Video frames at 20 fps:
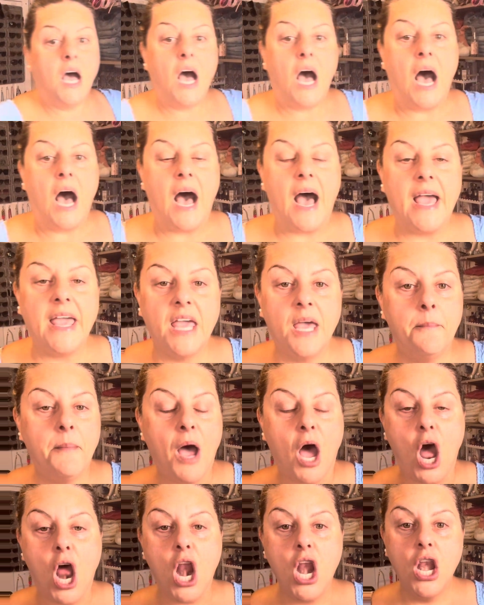I am
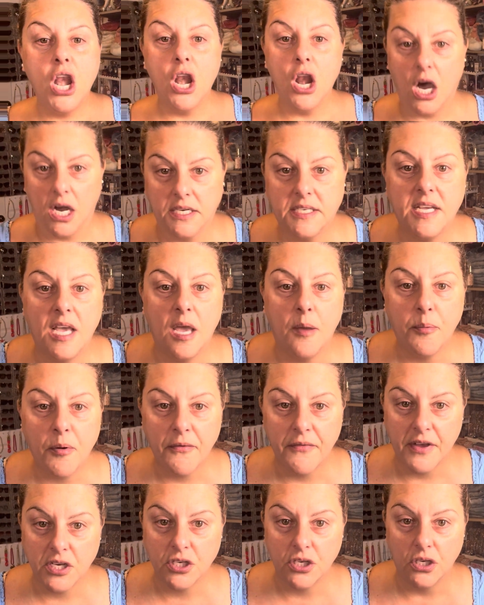not a
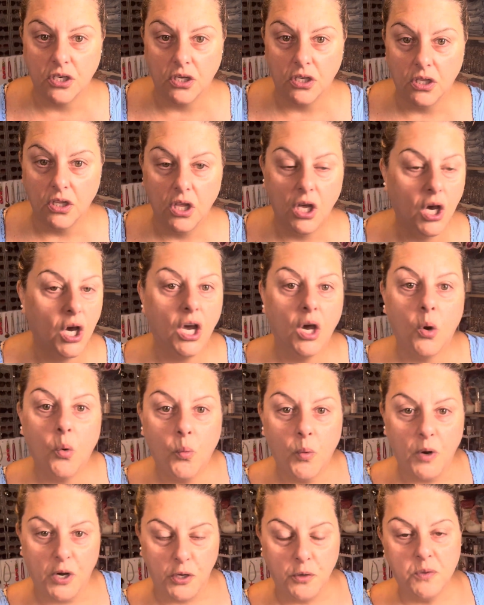professional.
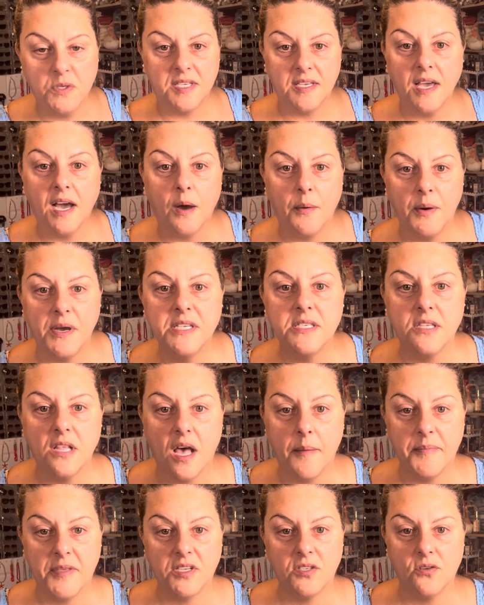When you see how I
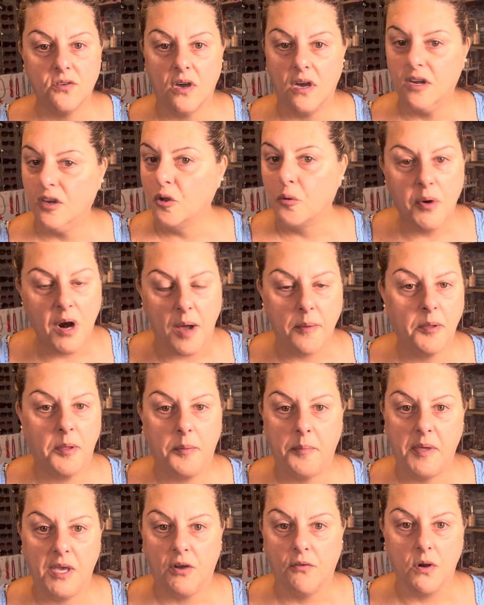slap this on, you'll probably
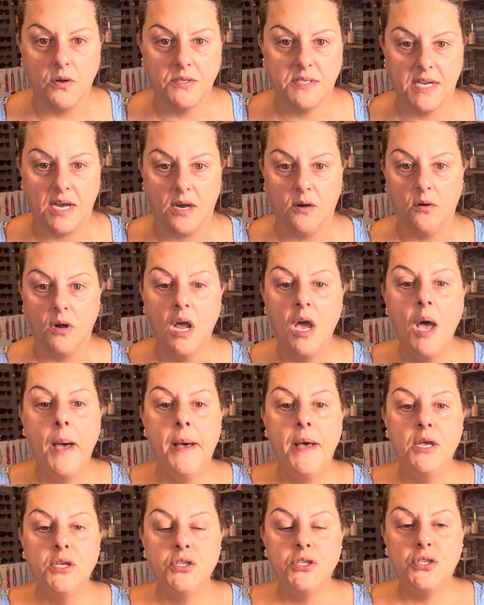be grossed out.
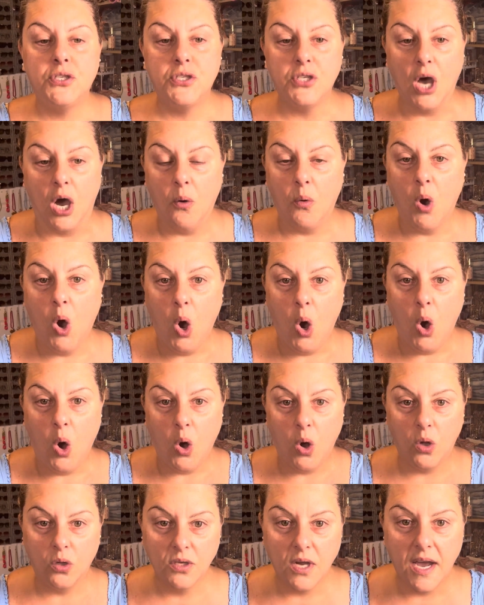So
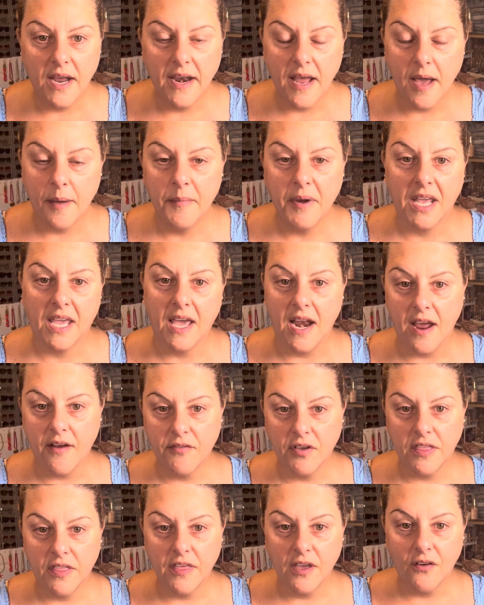hold on, I'm going to get
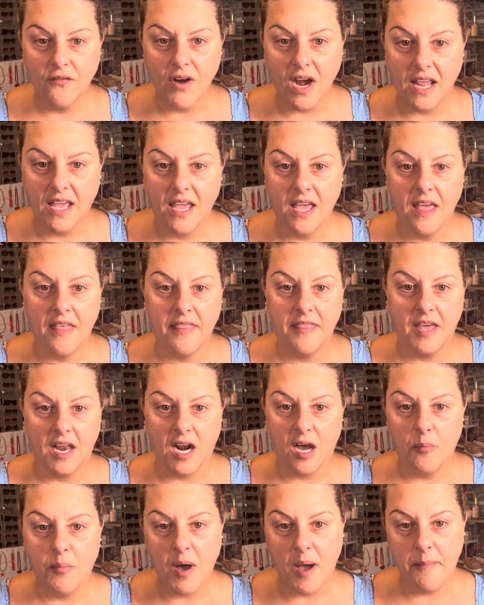everything ready and then
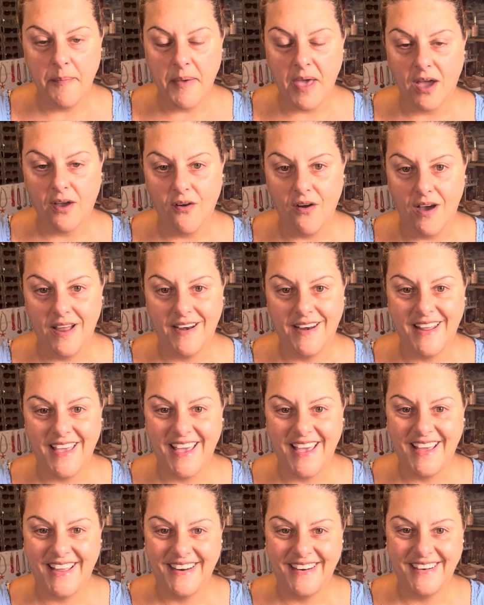I'll pop back on
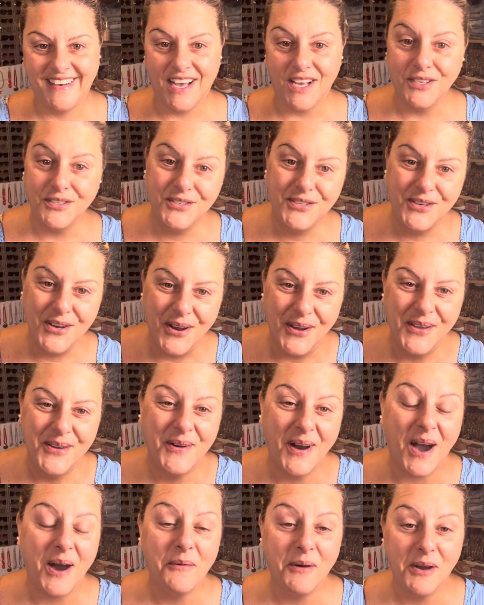and I'll show you
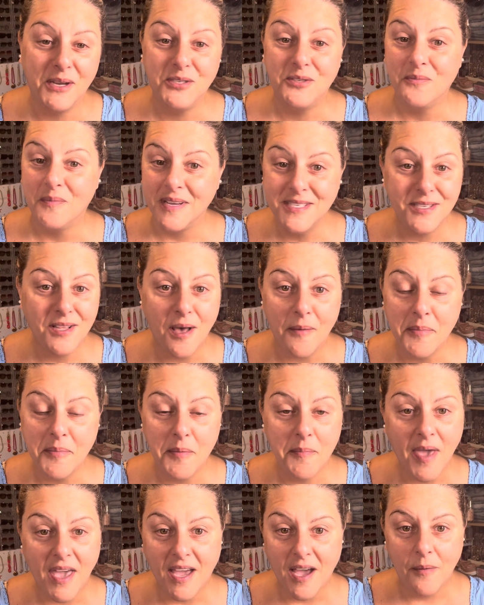how I do my sloppy
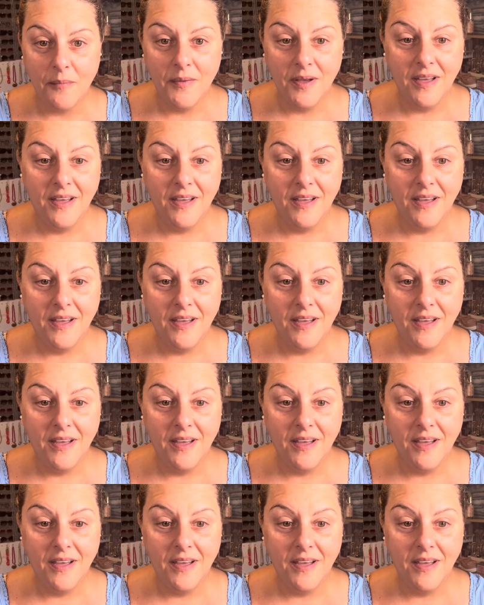makeup.